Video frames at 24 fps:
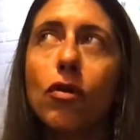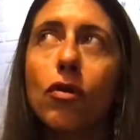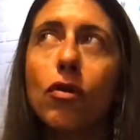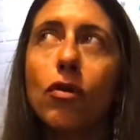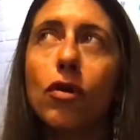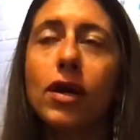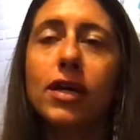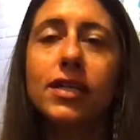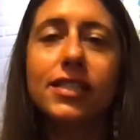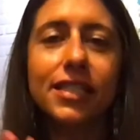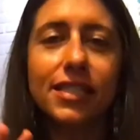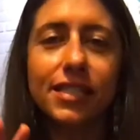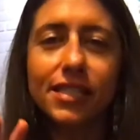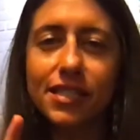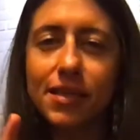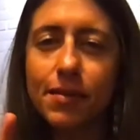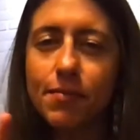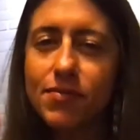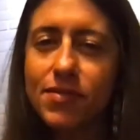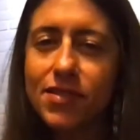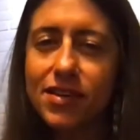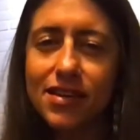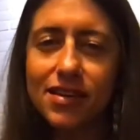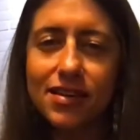Is it
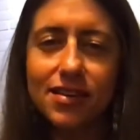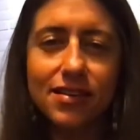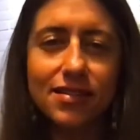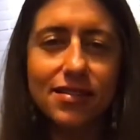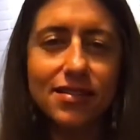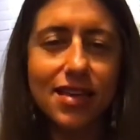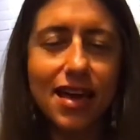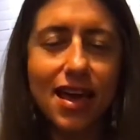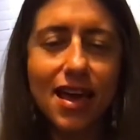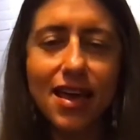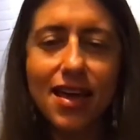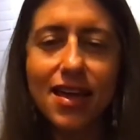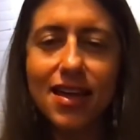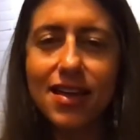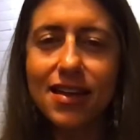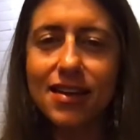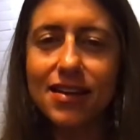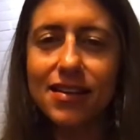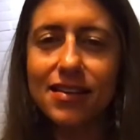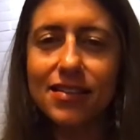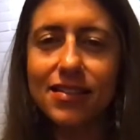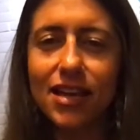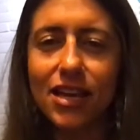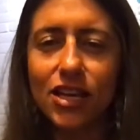something
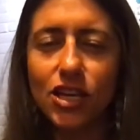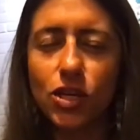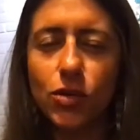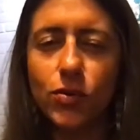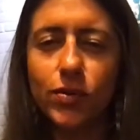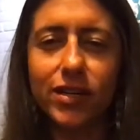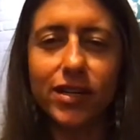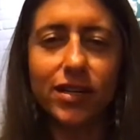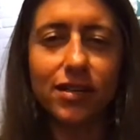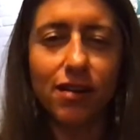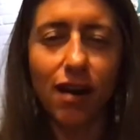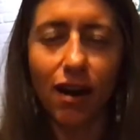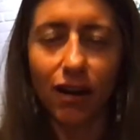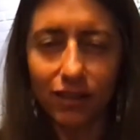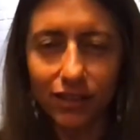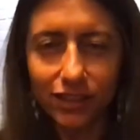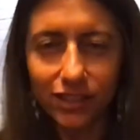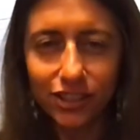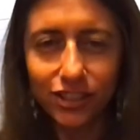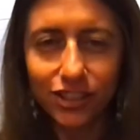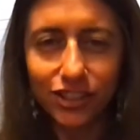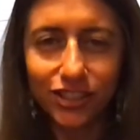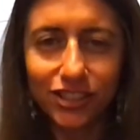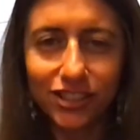that you
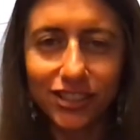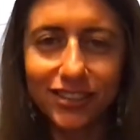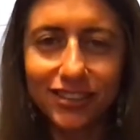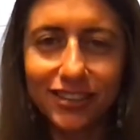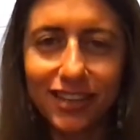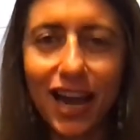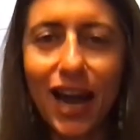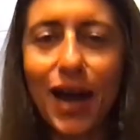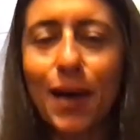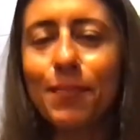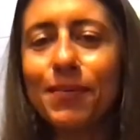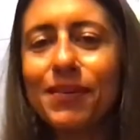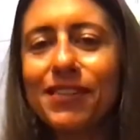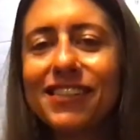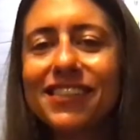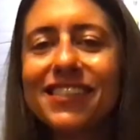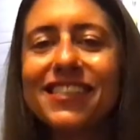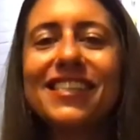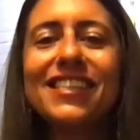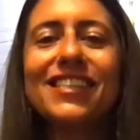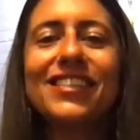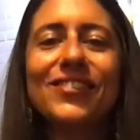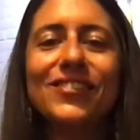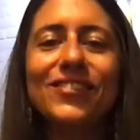acknowledge happens
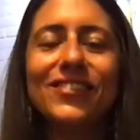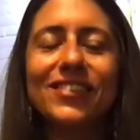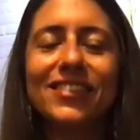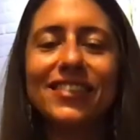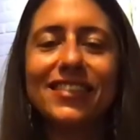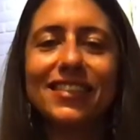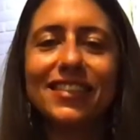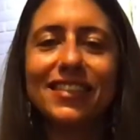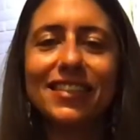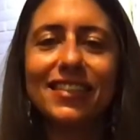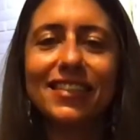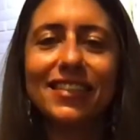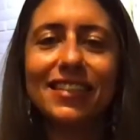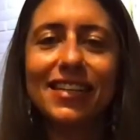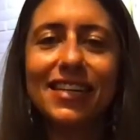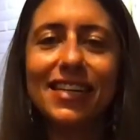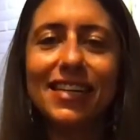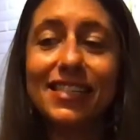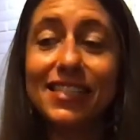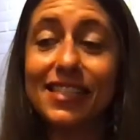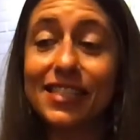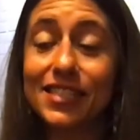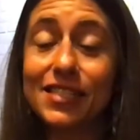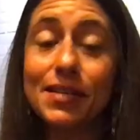to you?
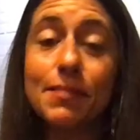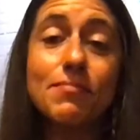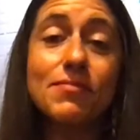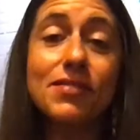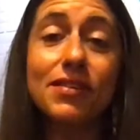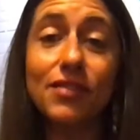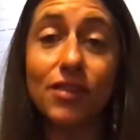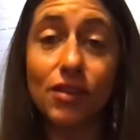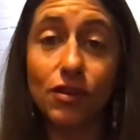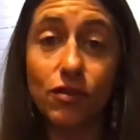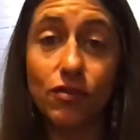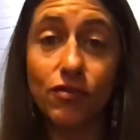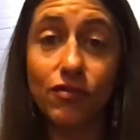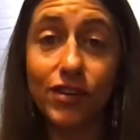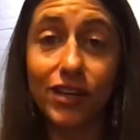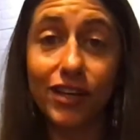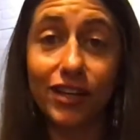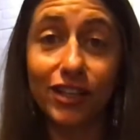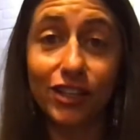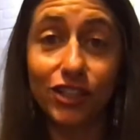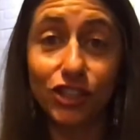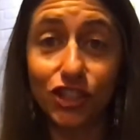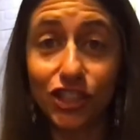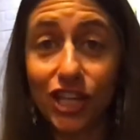Is it something that you
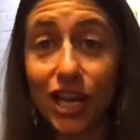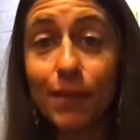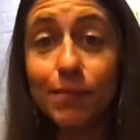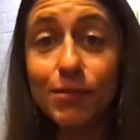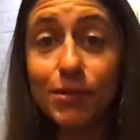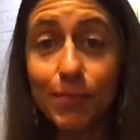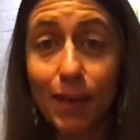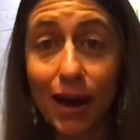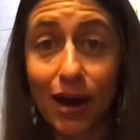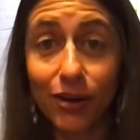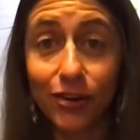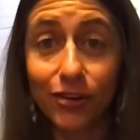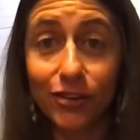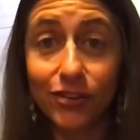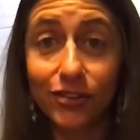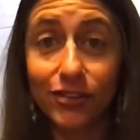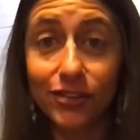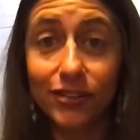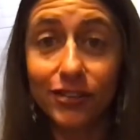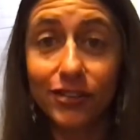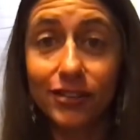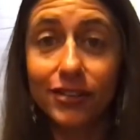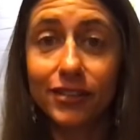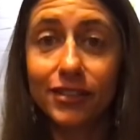feel ashamed about?
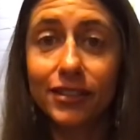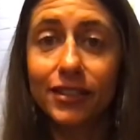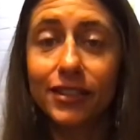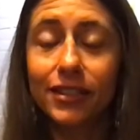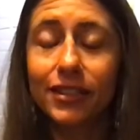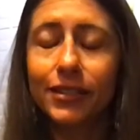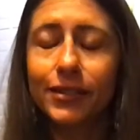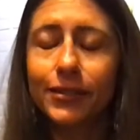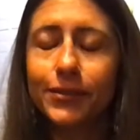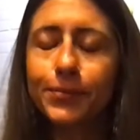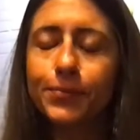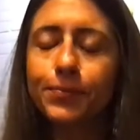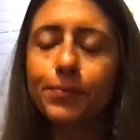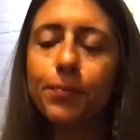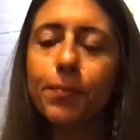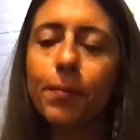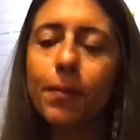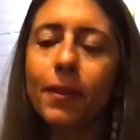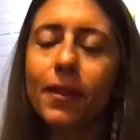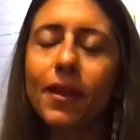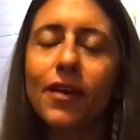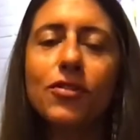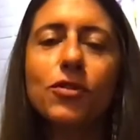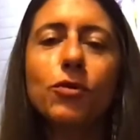
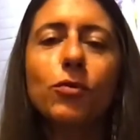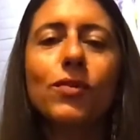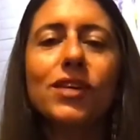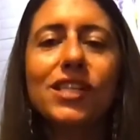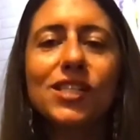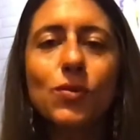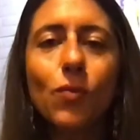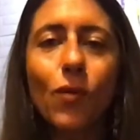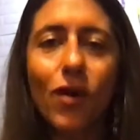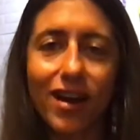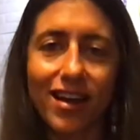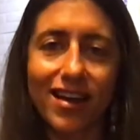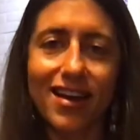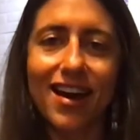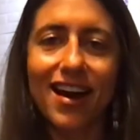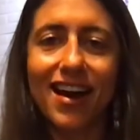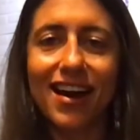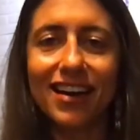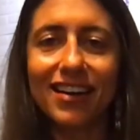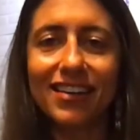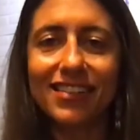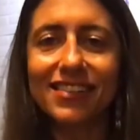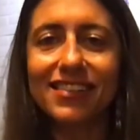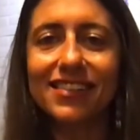And the reason why I
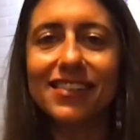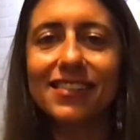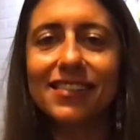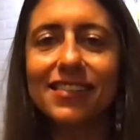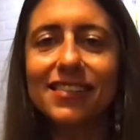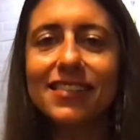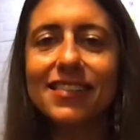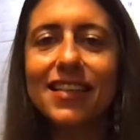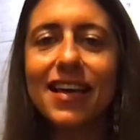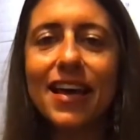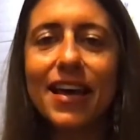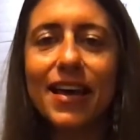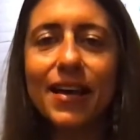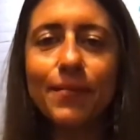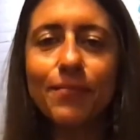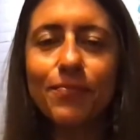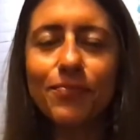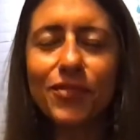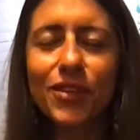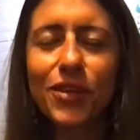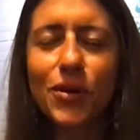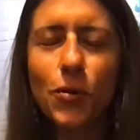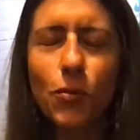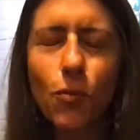ask is that,
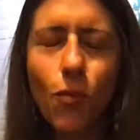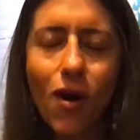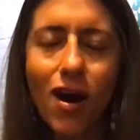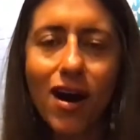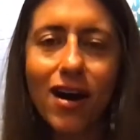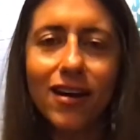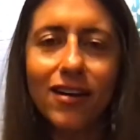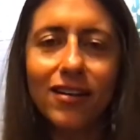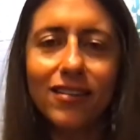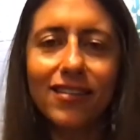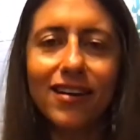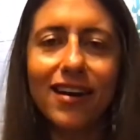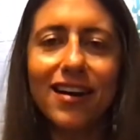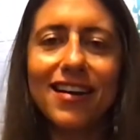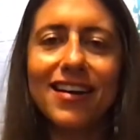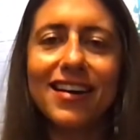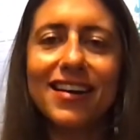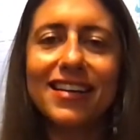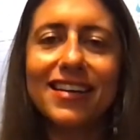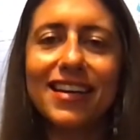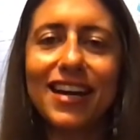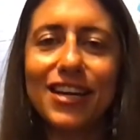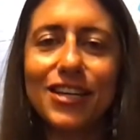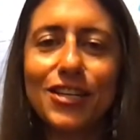you know, while
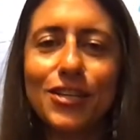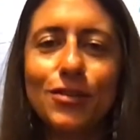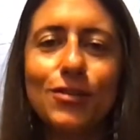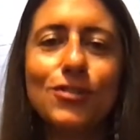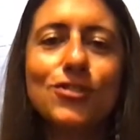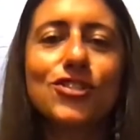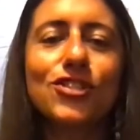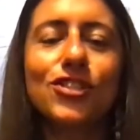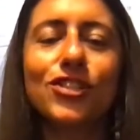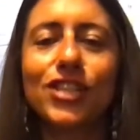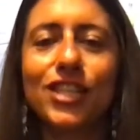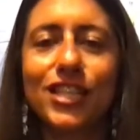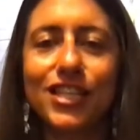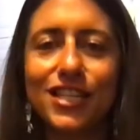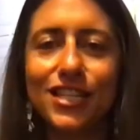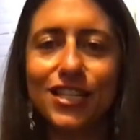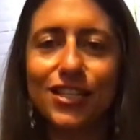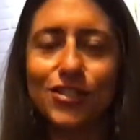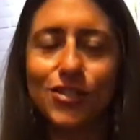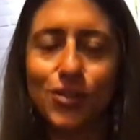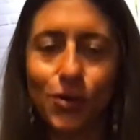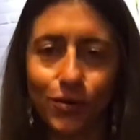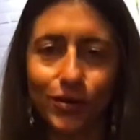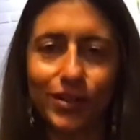I usually
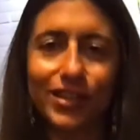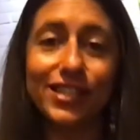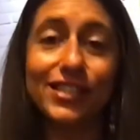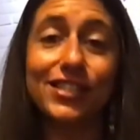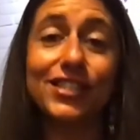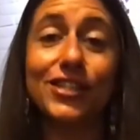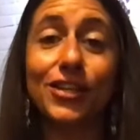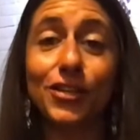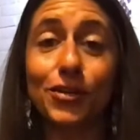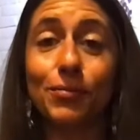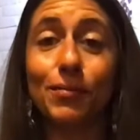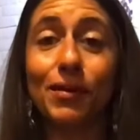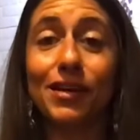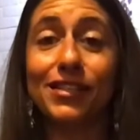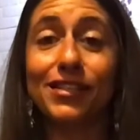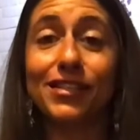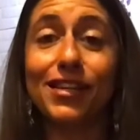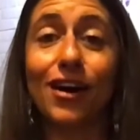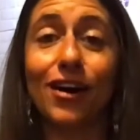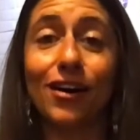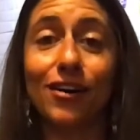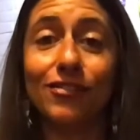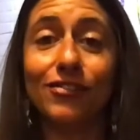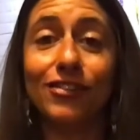don't consider
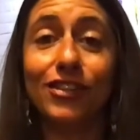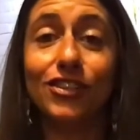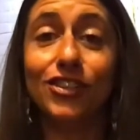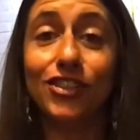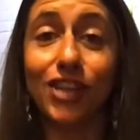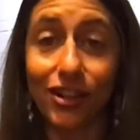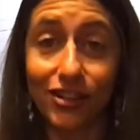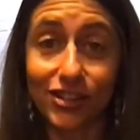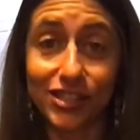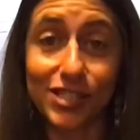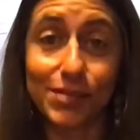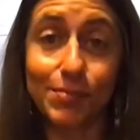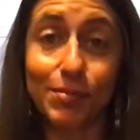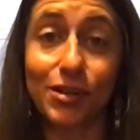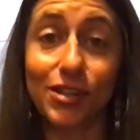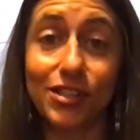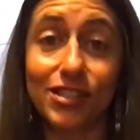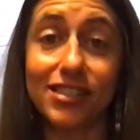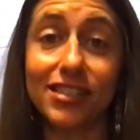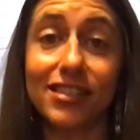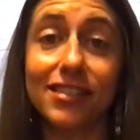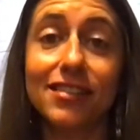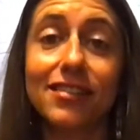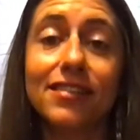myself a jealous
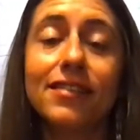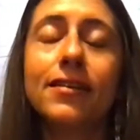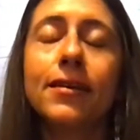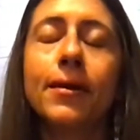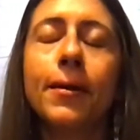person,